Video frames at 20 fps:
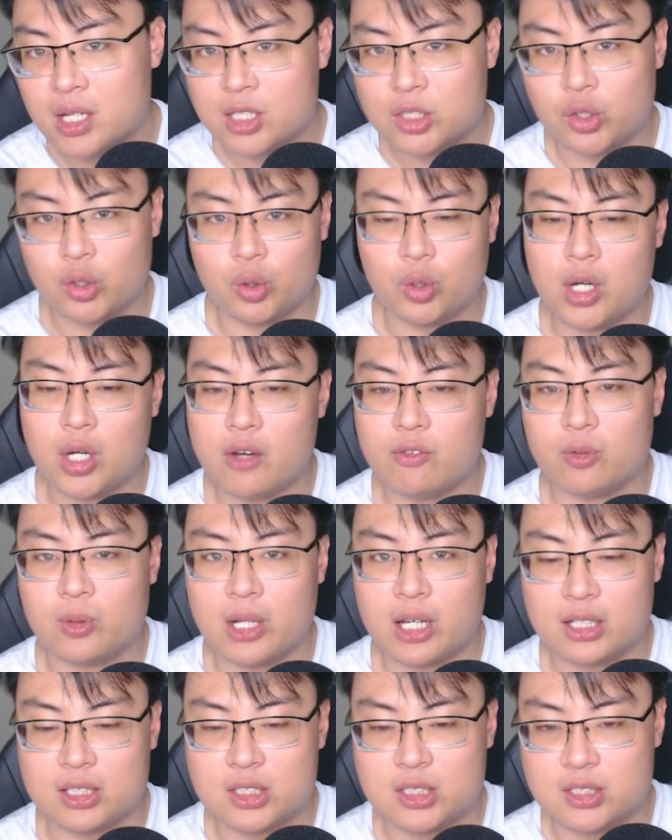So you don't have to
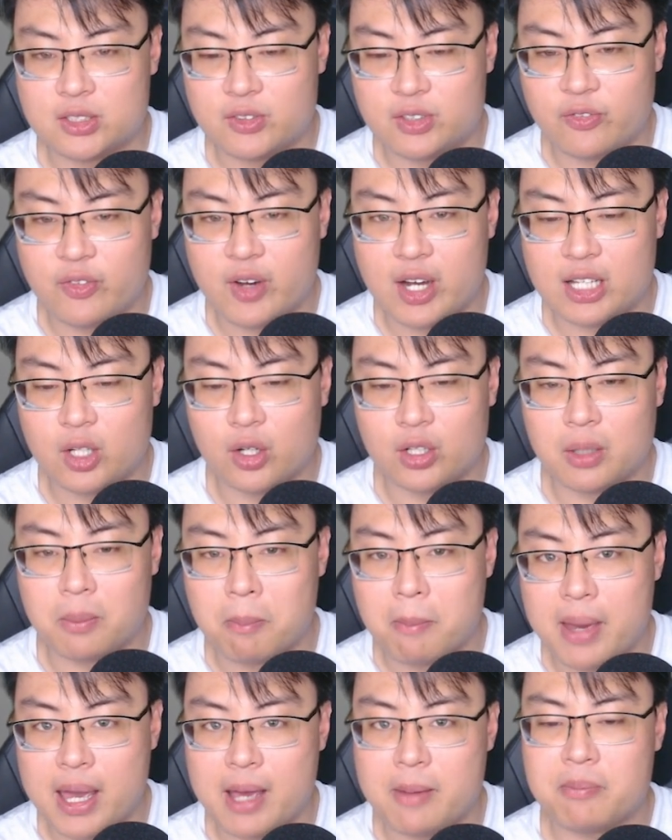like find it on the
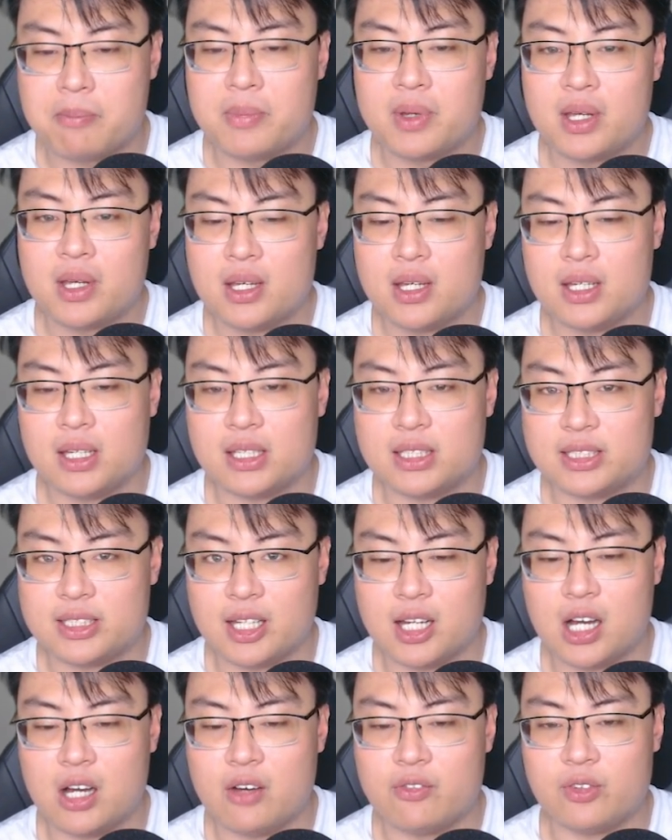map
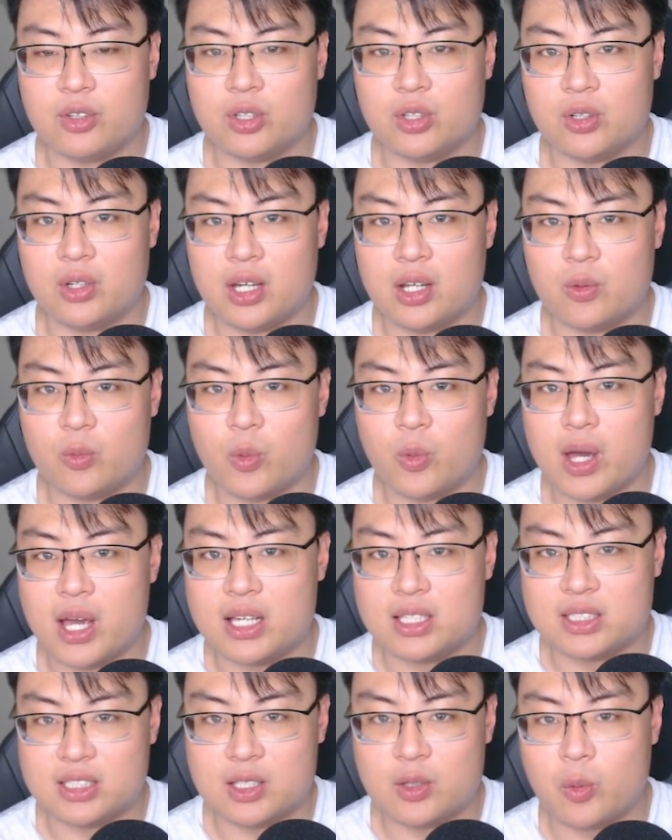itself, you know, and where
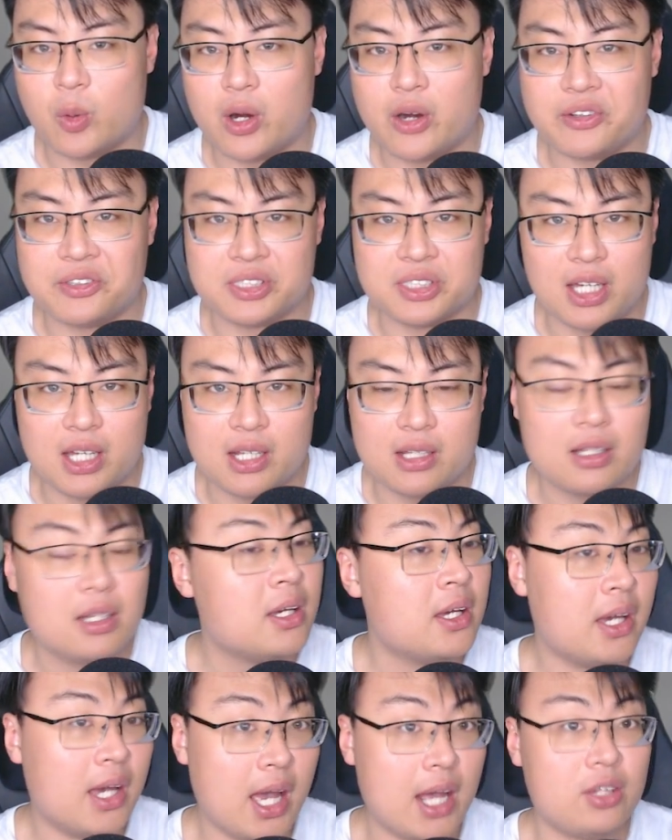is it, where is it.
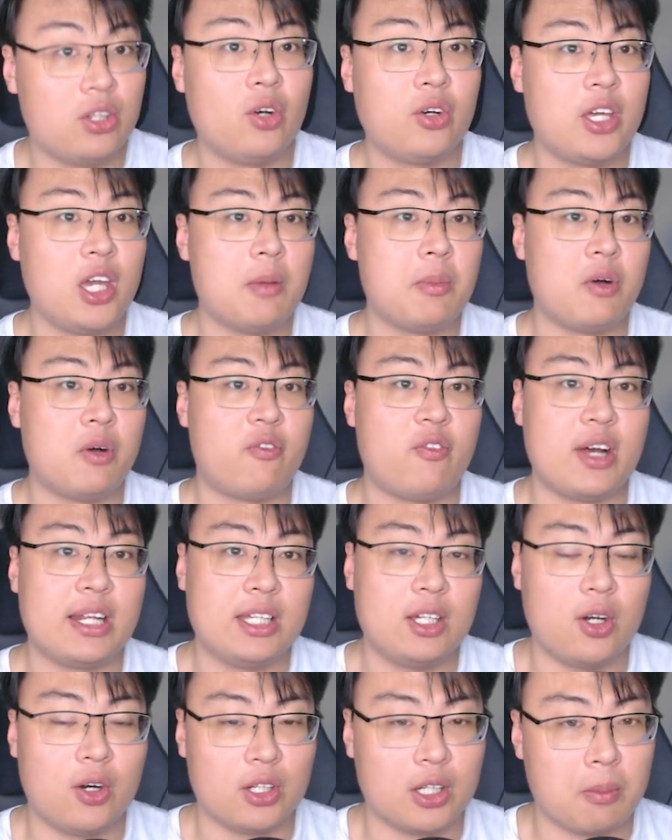And talking about
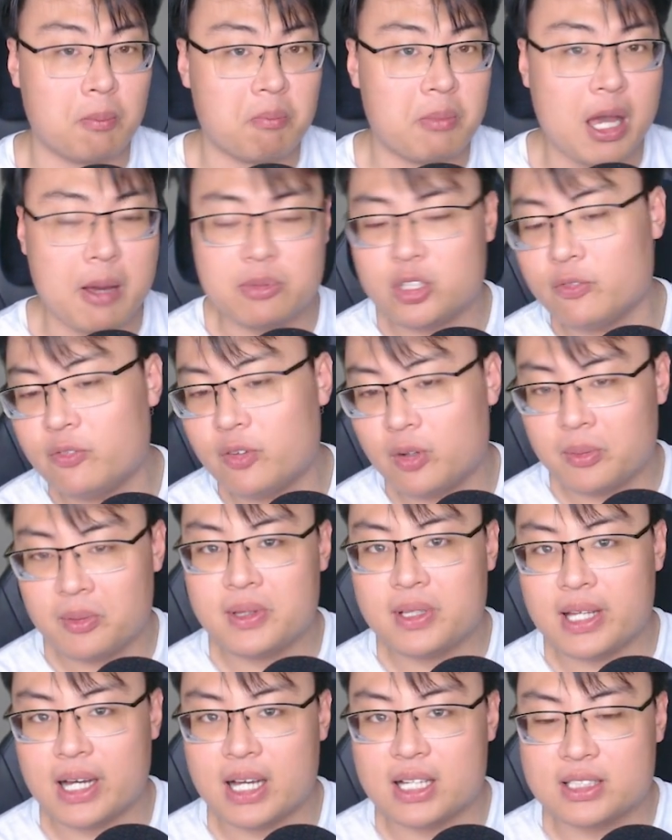finding on the map, so
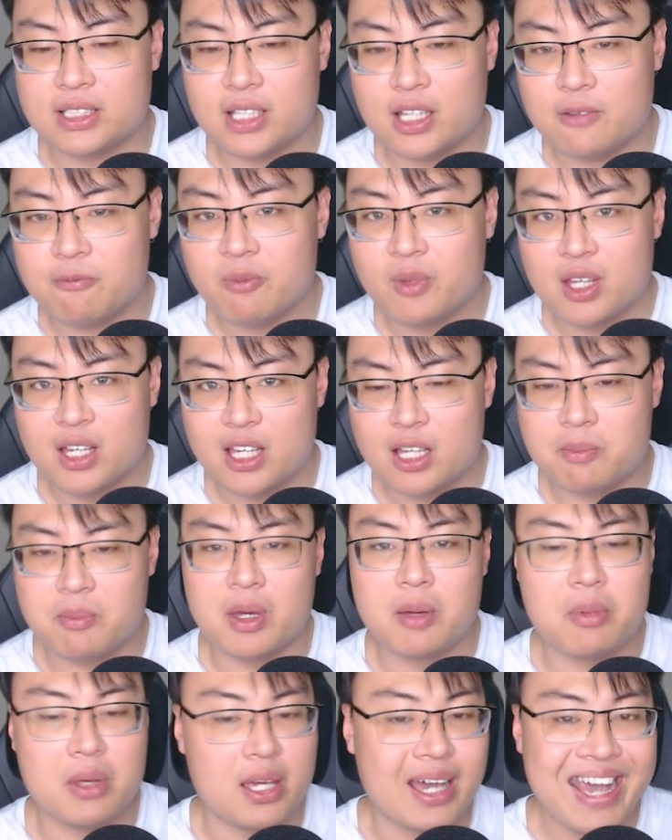probably like I say, it
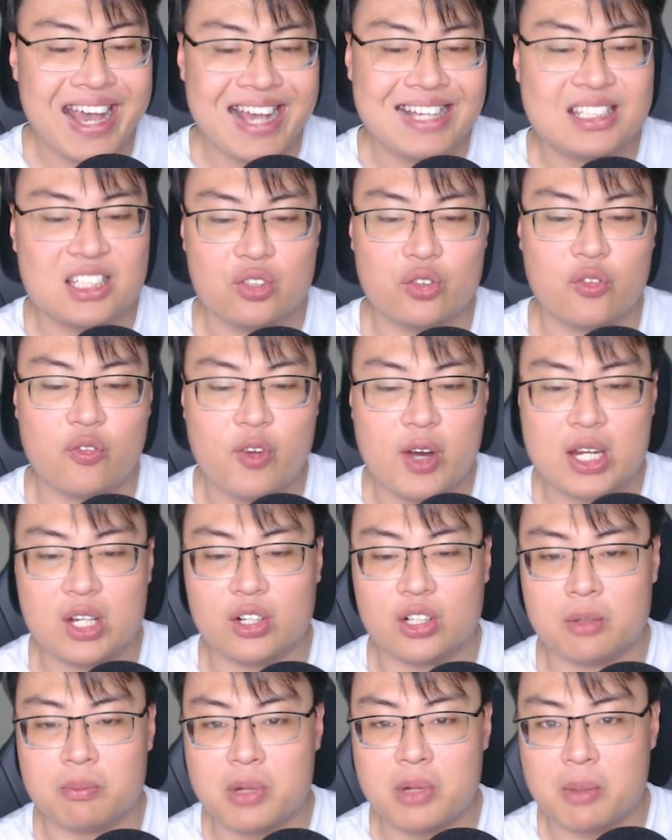may be a hassle to find it
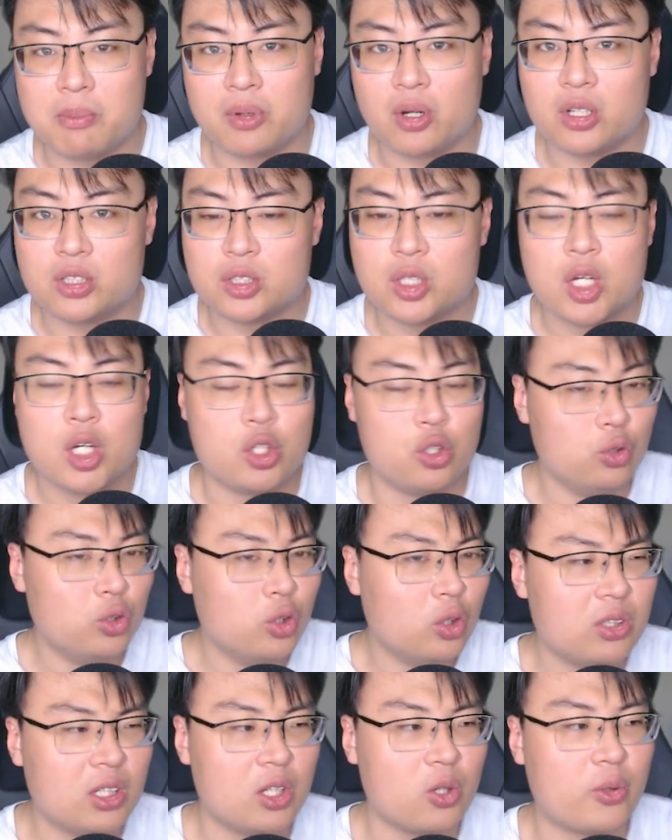on the map because you
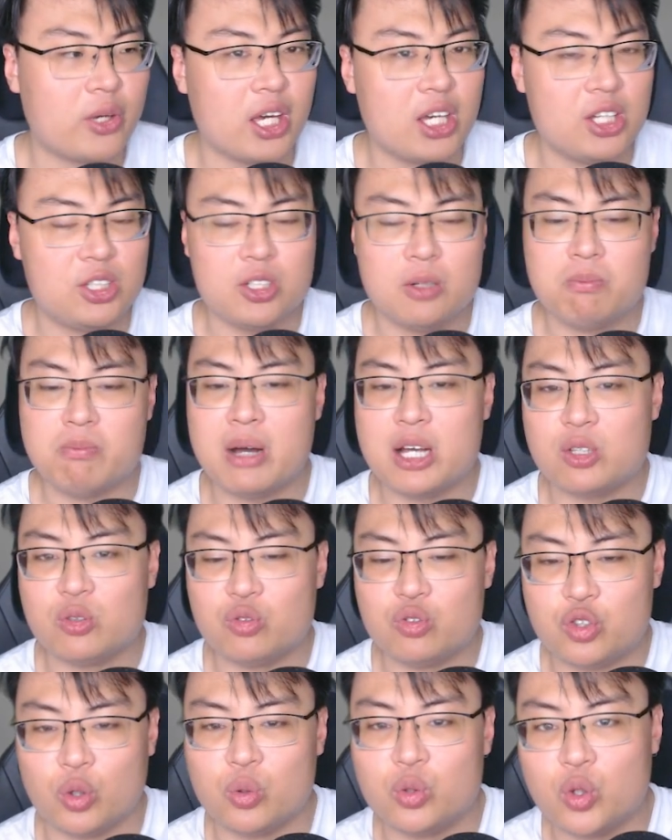know the location but you
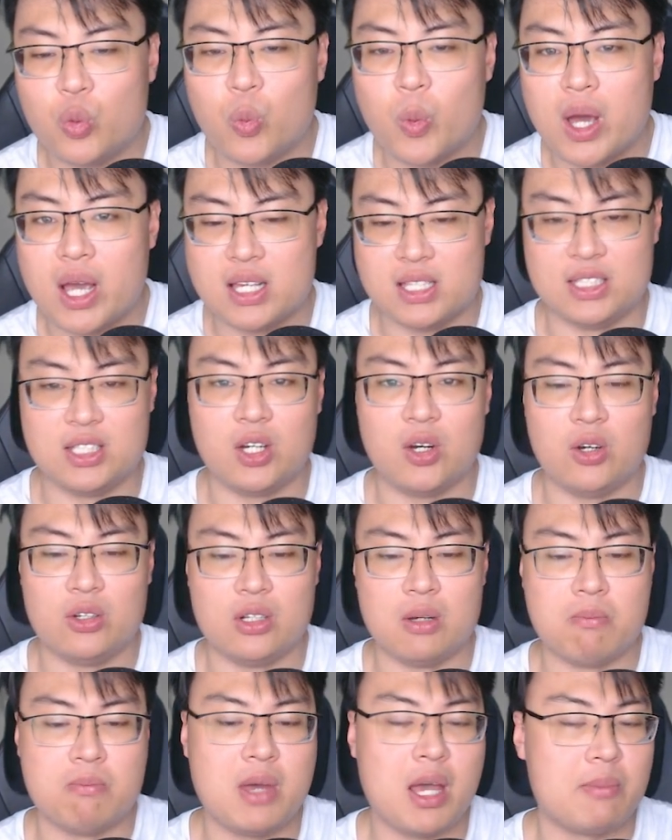don't know where is it on
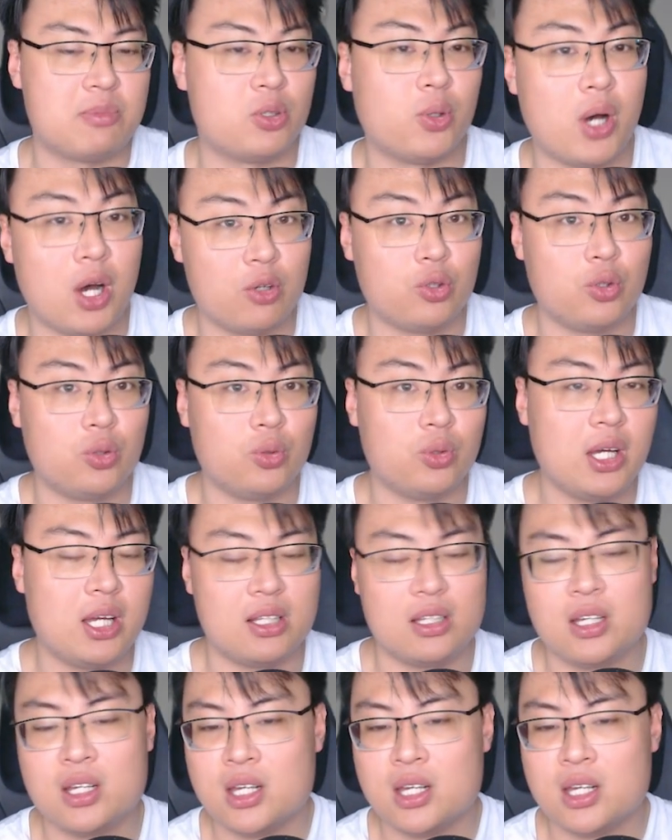the map. So how do you do that?